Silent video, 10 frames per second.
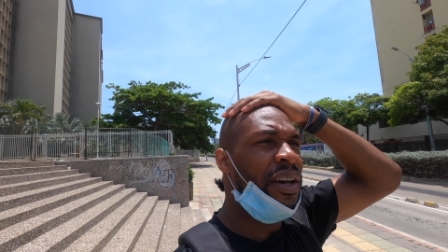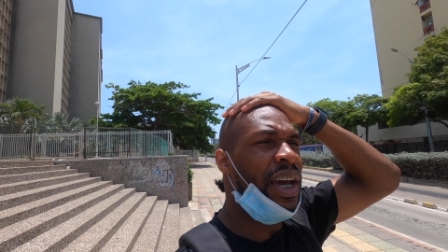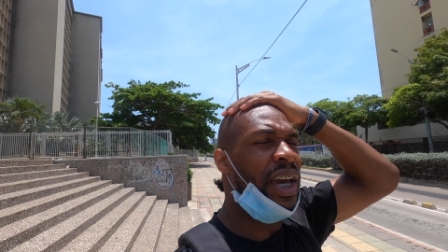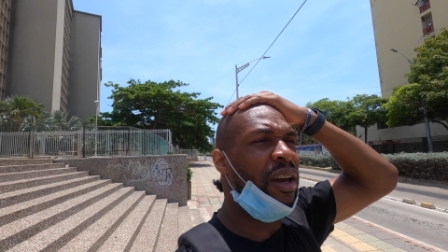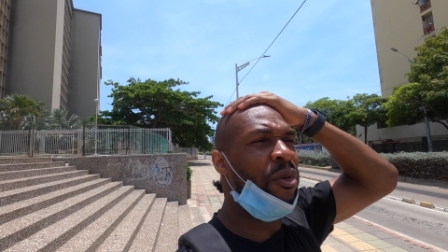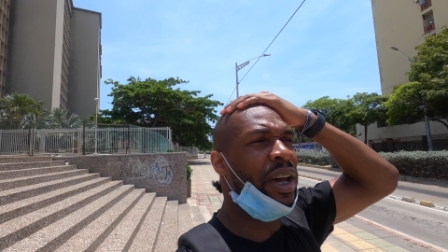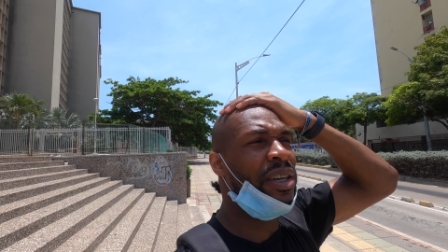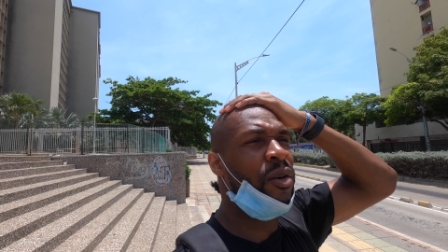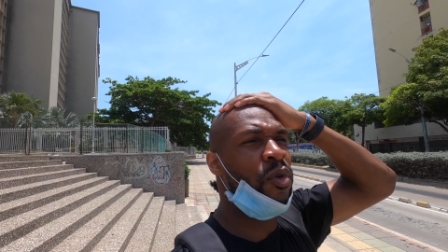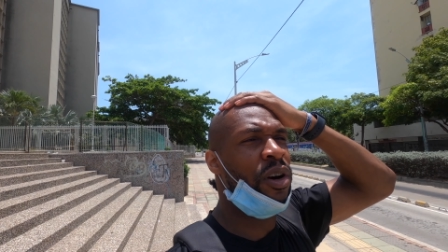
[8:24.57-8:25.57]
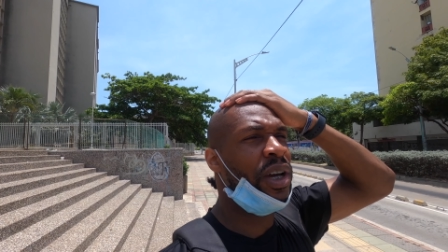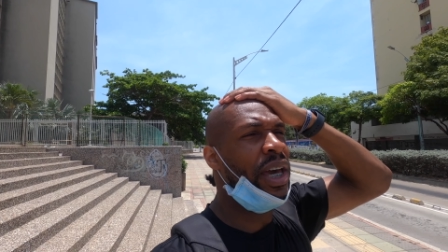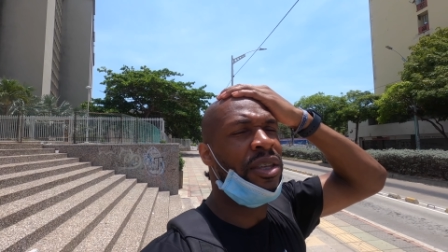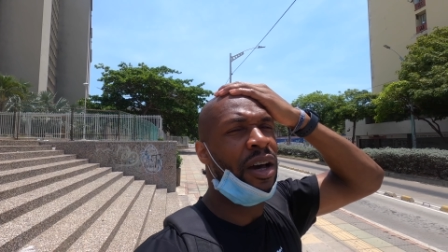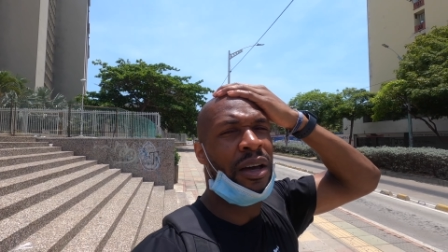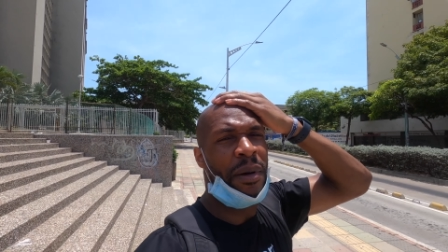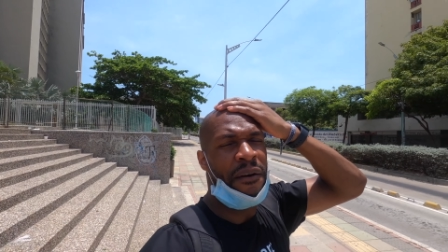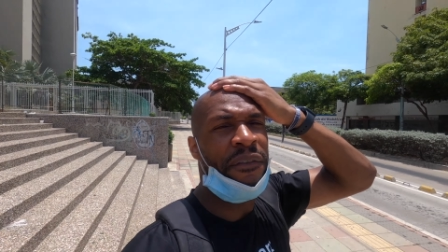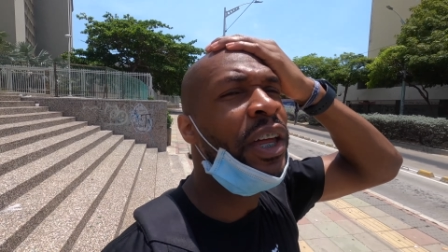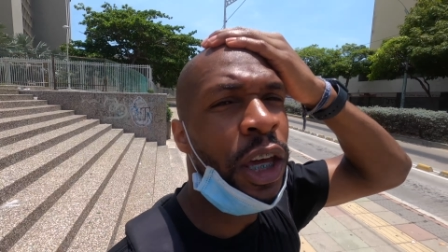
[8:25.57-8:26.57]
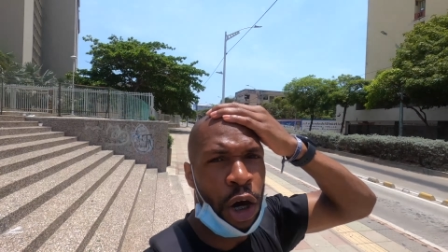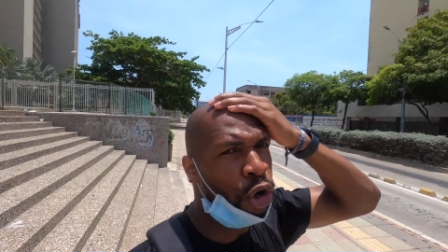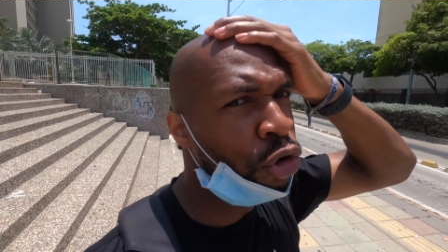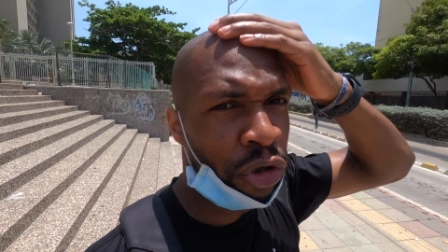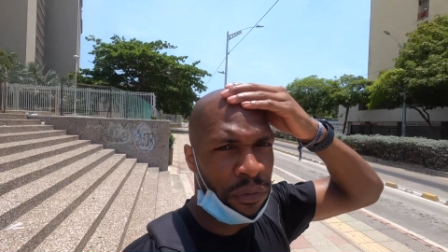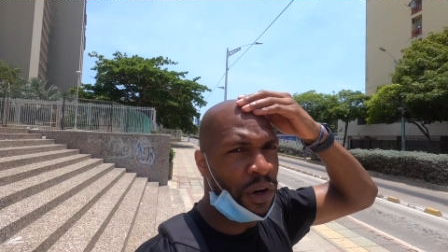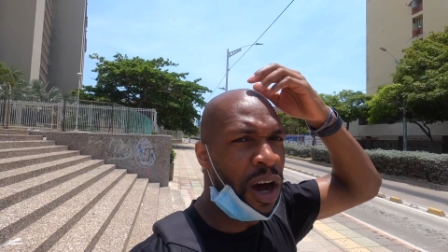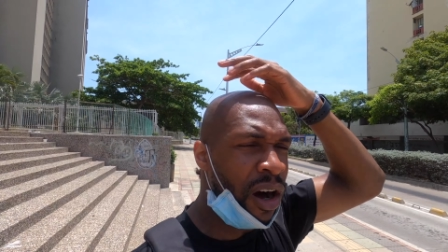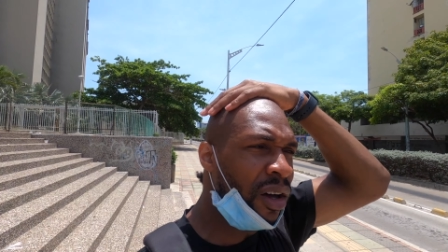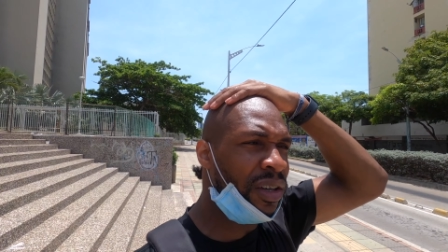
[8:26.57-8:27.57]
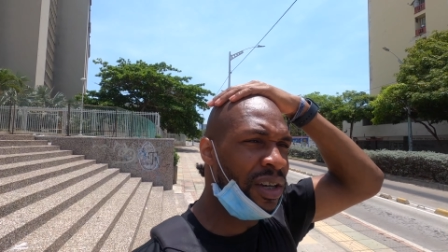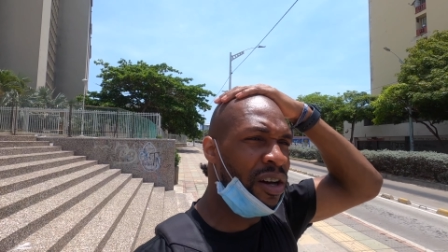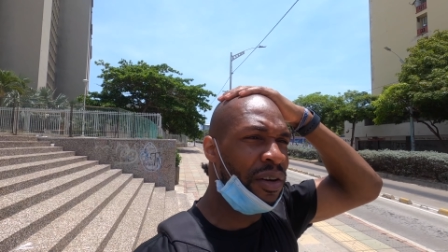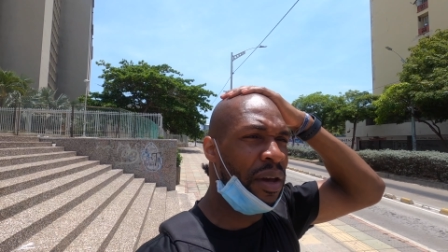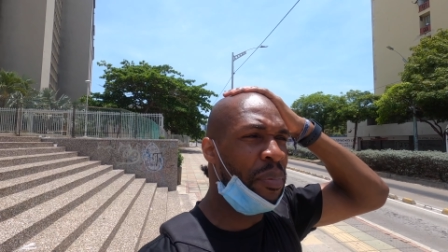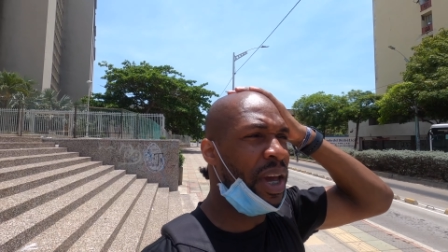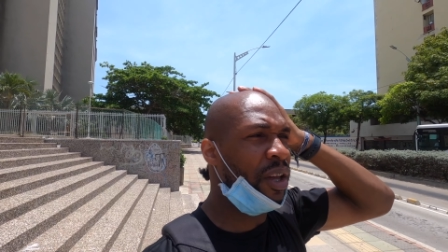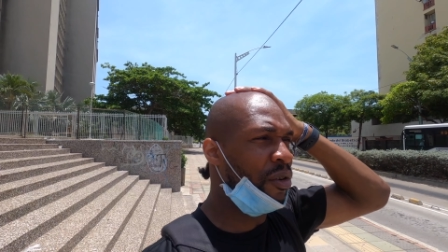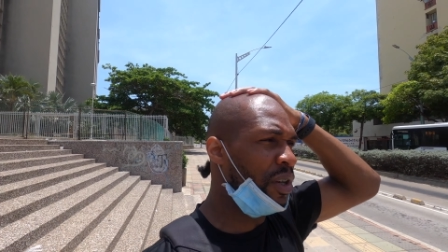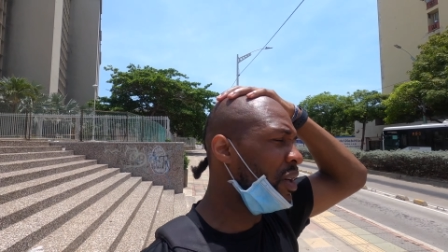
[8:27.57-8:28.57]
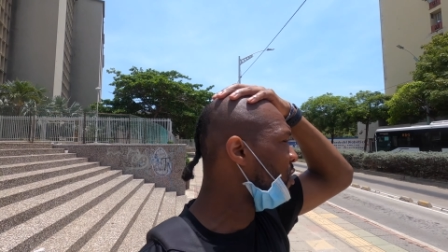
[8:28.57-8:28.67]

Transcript: and when i say work i ain't talking about videos or vlogs because i don't get paid on this